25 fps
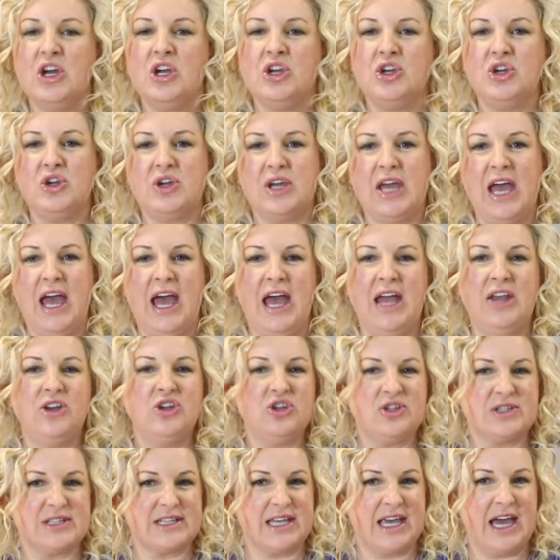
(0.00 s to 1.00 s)
you can
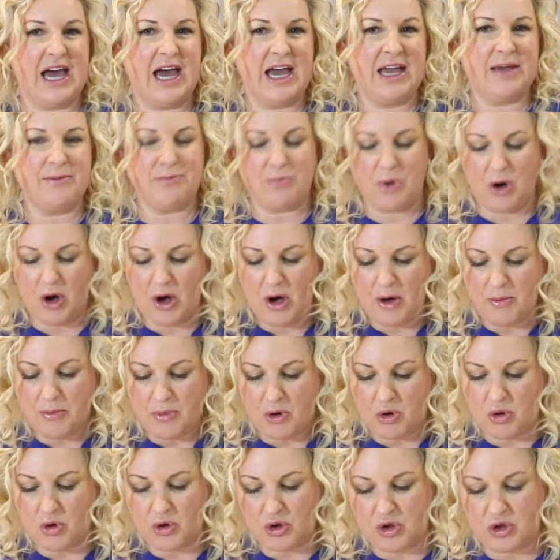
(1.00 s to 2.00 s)
use a cake pop,
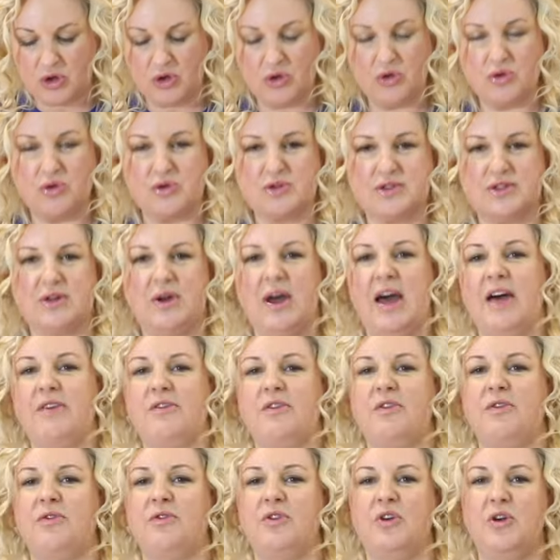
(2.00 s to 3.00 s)
or you can also have
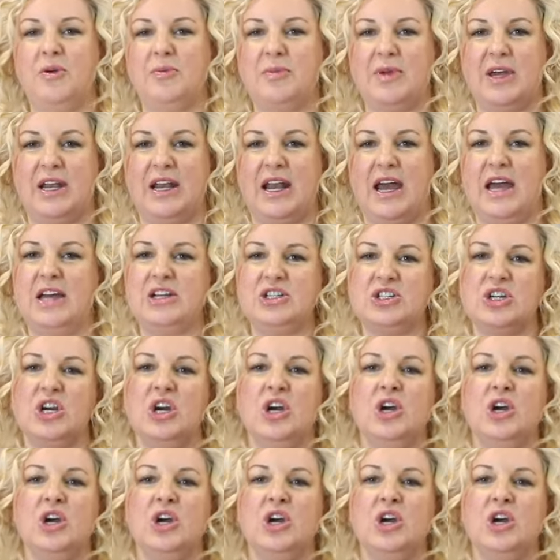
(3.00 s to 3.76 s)
a firm ganache,